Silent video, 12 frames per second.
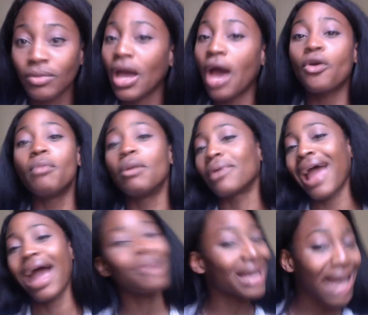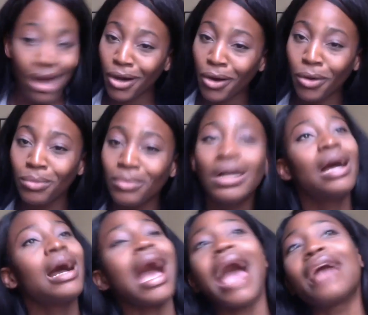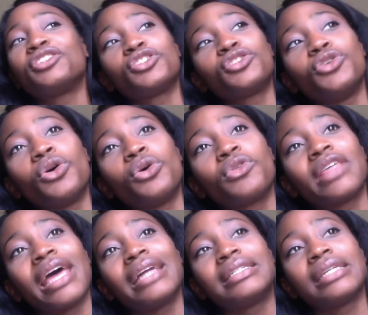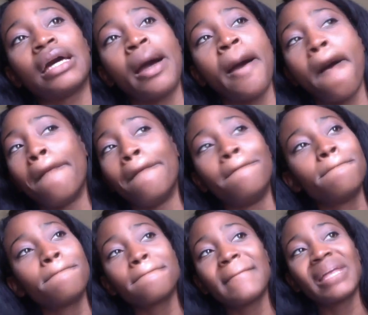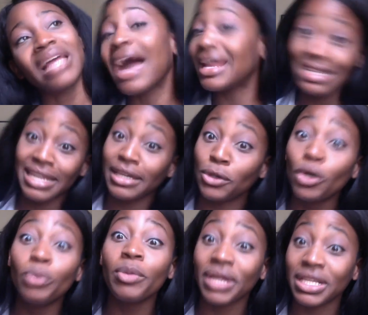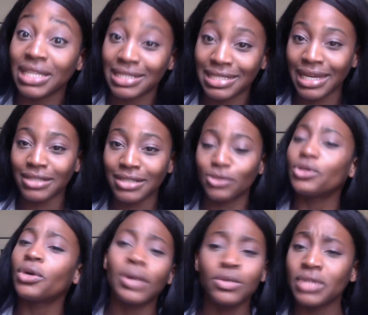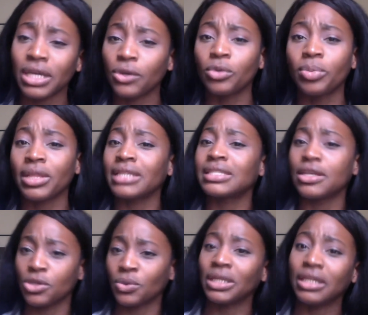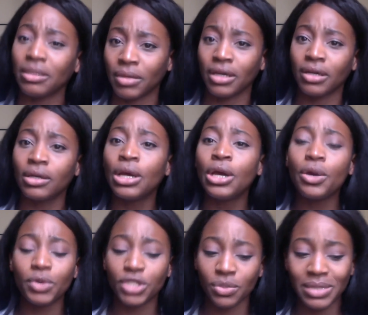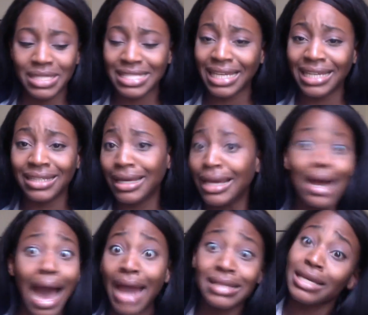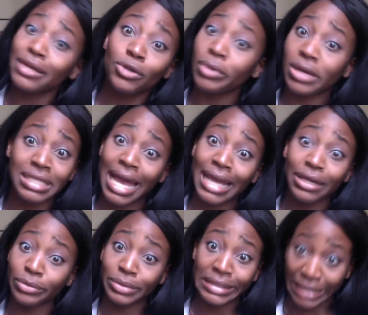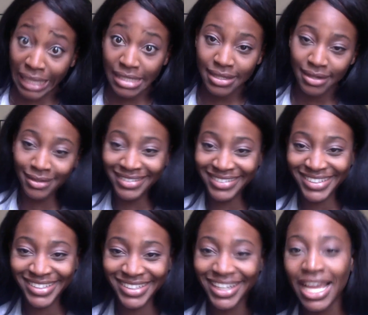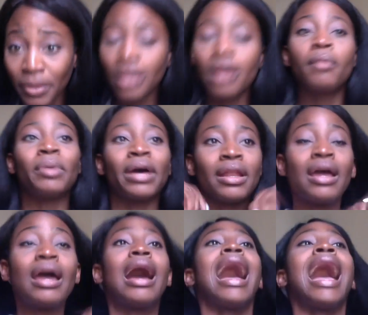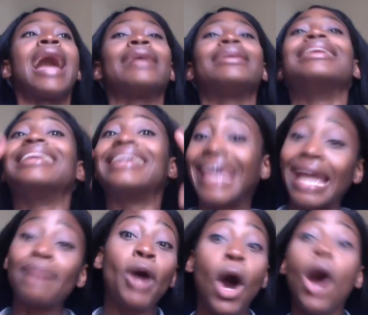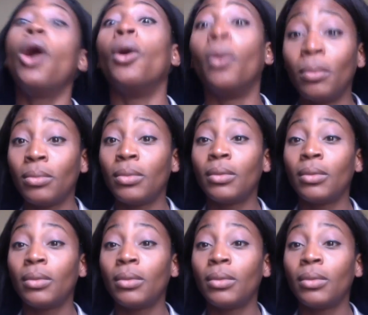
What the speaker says: I don't remember how I got home. I just know that I didn't take an Uber because I checked. You know, when you take Uber, they send you an email with your receipt. I didn't take an Uber because I didn't get a receipt. But I came home.